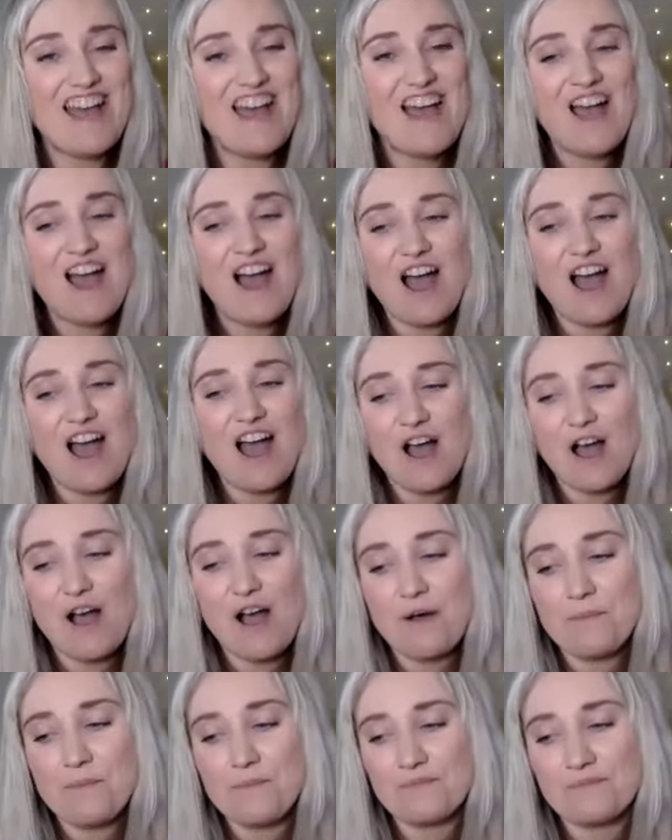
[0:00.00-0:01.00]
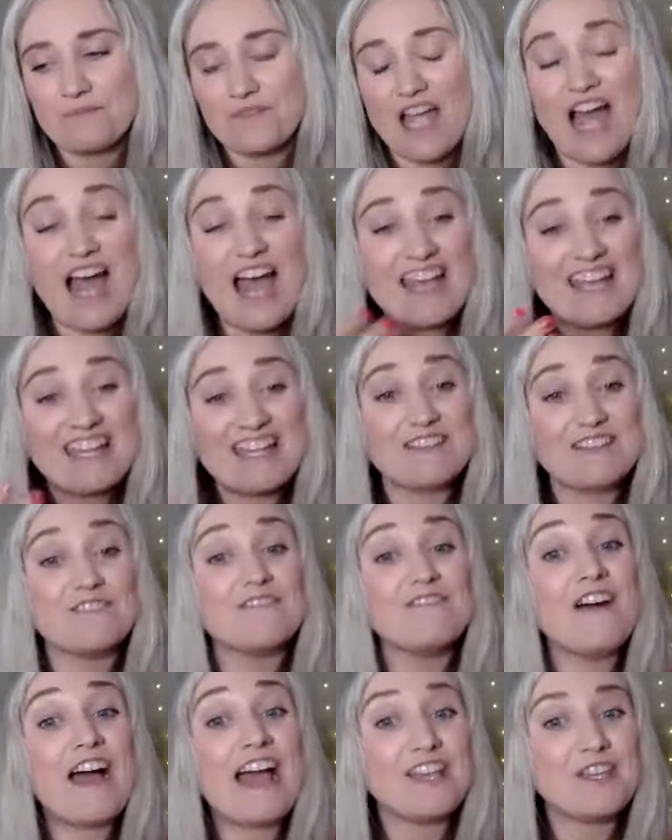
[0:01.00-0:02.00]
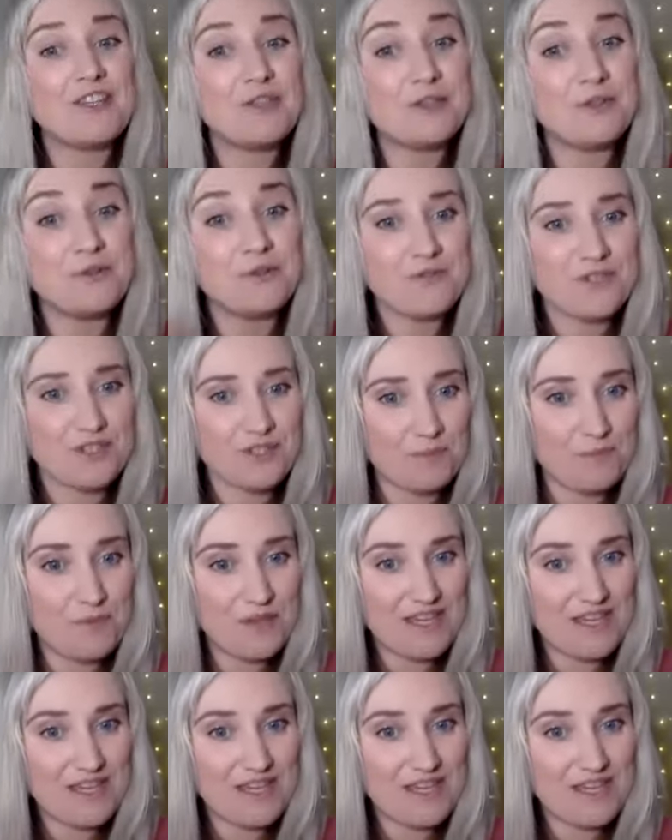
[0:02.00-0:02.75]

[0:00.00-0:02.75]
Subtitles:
I invite you to